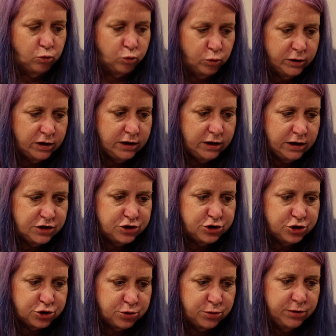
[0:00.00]
really as you're
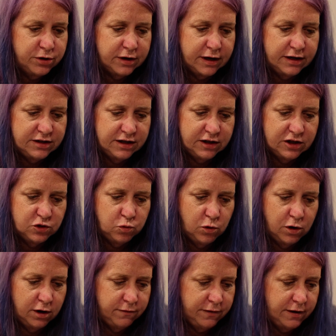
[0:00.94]
scrutinizing this
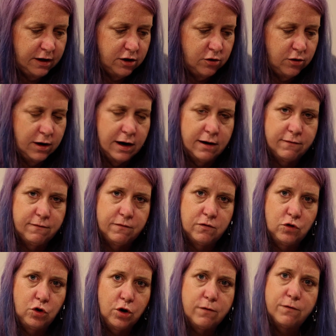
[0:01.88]
waterfall graph,
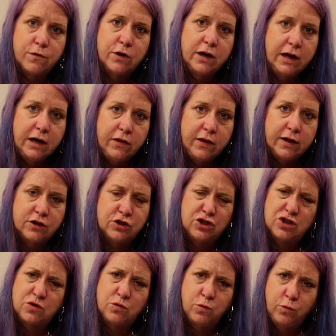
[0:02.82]
look for anything that's
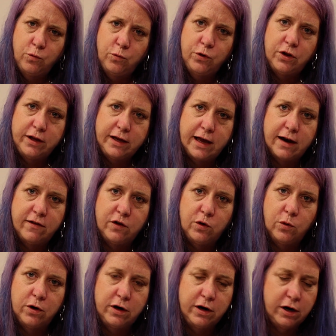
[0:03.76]
just really out of the
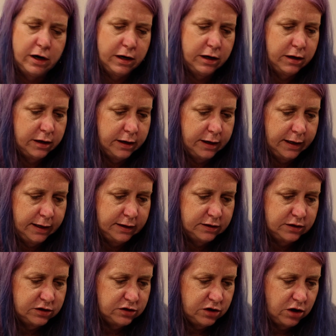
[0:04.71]
ordinary. And
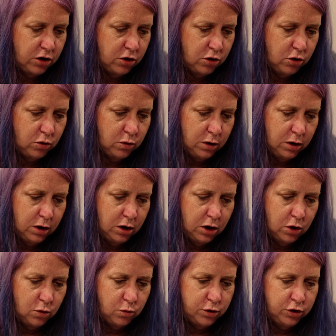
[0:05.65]
so
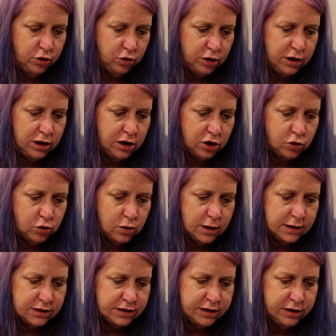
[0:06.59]
when you're looking
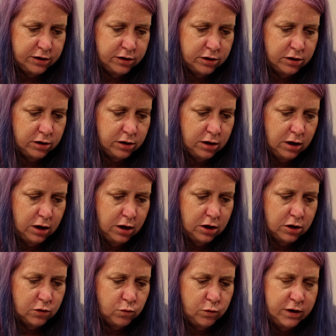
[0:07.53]
across here,
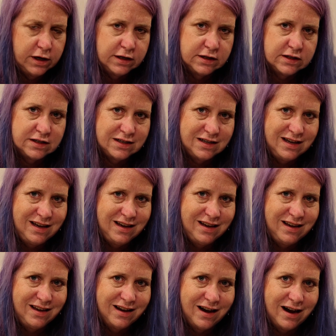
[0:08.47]
we can
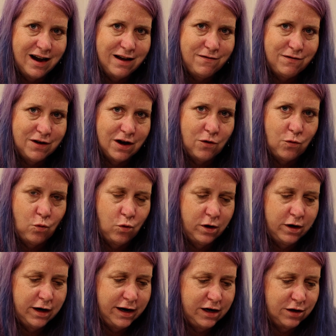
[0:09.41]
see I've got
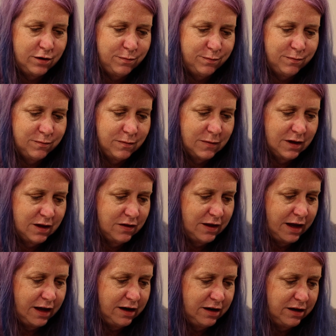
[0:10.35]
one item
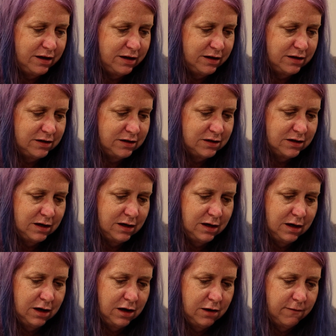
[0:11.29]
that is
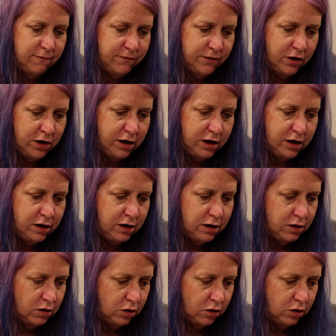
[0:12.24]
very